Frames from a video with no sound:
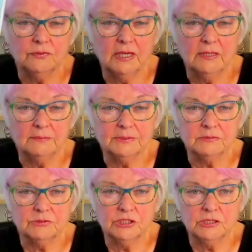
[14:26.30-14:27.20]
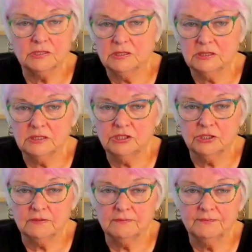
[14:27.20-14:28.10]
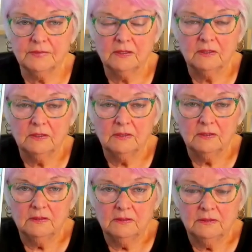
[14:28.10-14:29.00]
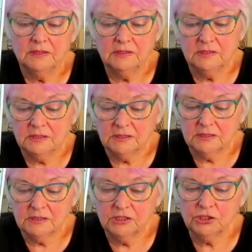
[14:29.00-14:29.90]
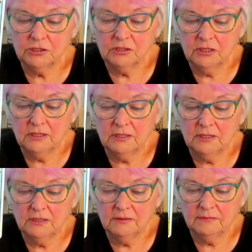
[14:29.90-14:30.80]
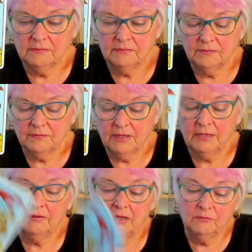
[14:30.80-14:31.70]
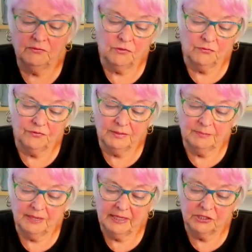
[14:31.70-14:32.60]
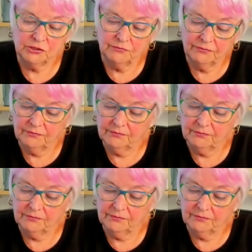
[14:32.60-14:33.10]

of Cups, which is the decision. This is the decision, and we've got the page